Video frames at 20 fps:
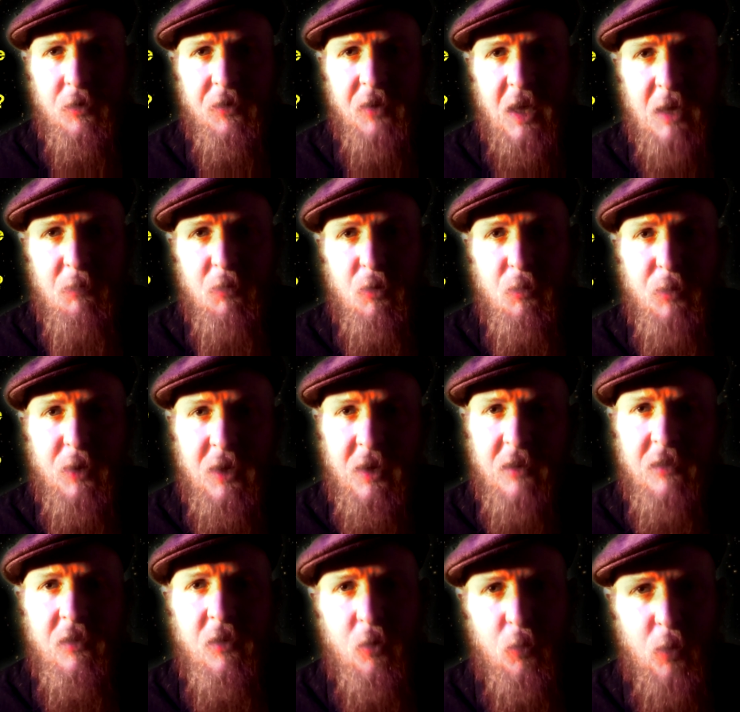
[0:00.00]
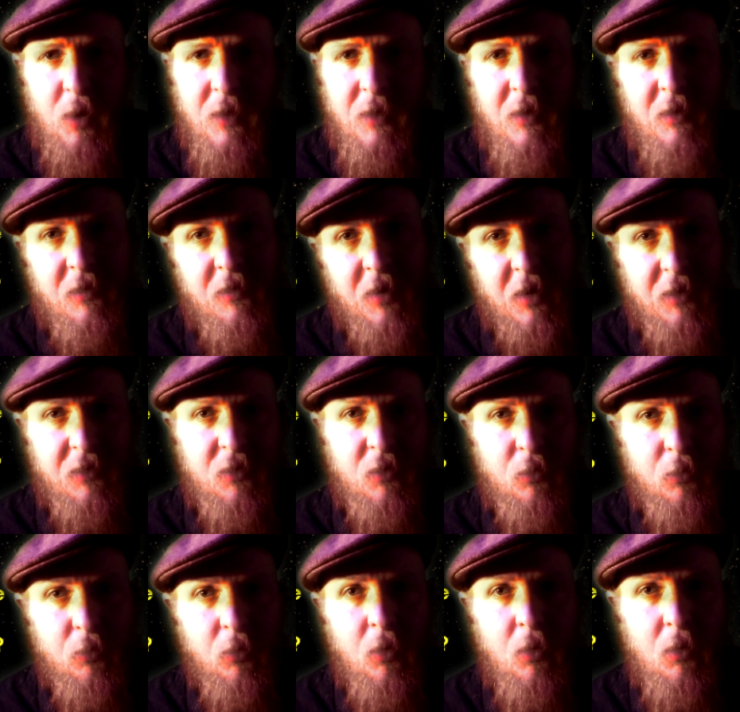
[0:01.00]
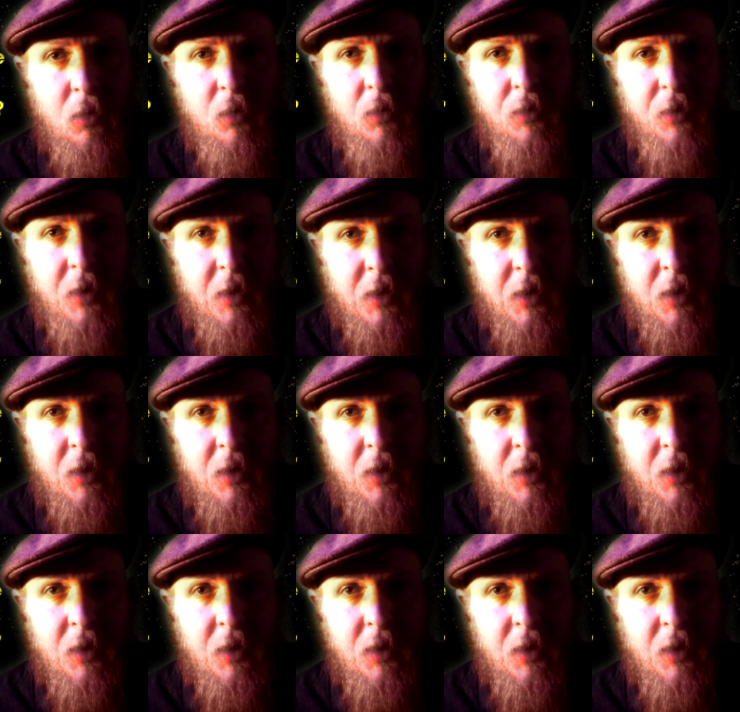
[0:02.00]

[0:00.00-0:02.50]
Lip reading: table, because of the way these dice are rolled,